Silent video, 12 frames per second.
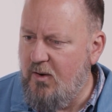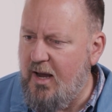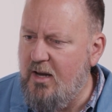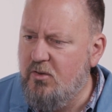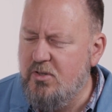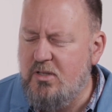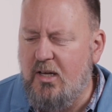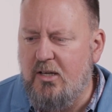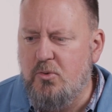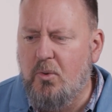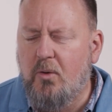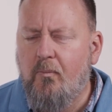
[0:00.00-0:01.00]
handles
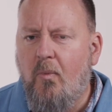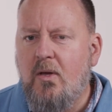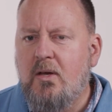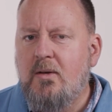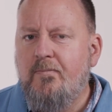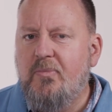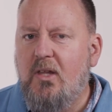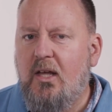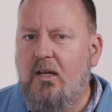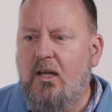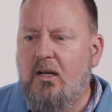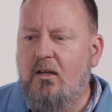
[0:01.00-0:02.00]
things. Well,
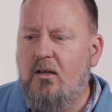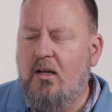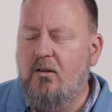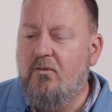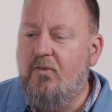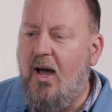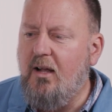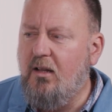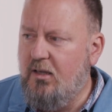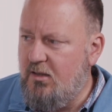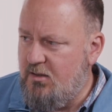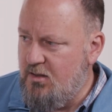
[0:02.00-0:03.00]
in a
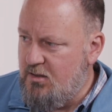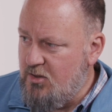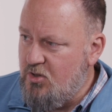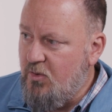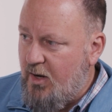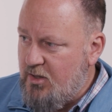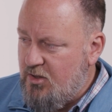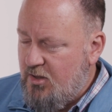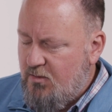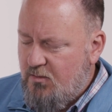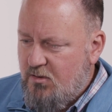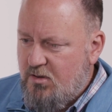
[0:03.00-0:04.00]
violent
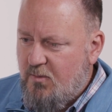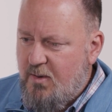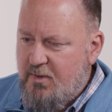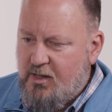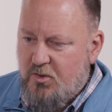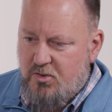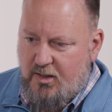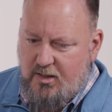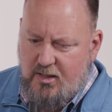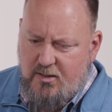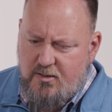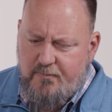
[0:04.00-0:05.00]
situation, so maybe it goes like
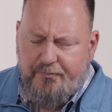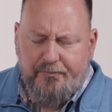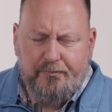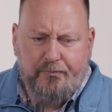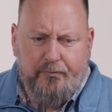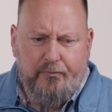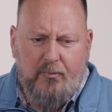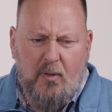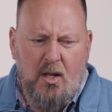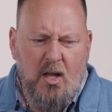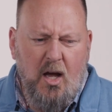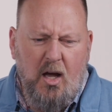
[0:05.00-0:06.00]
this.
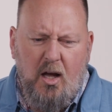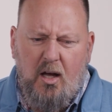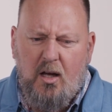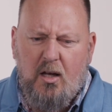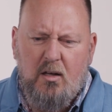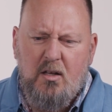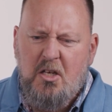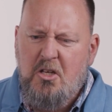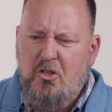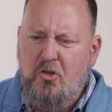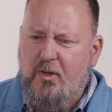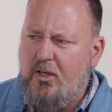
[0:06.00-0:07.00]

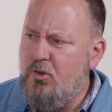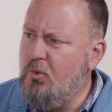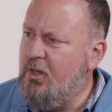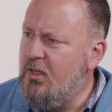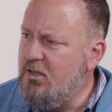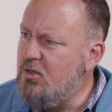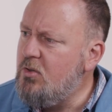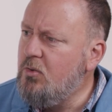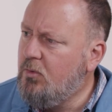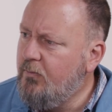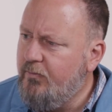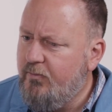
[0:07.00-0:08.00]
You've got two kids at school,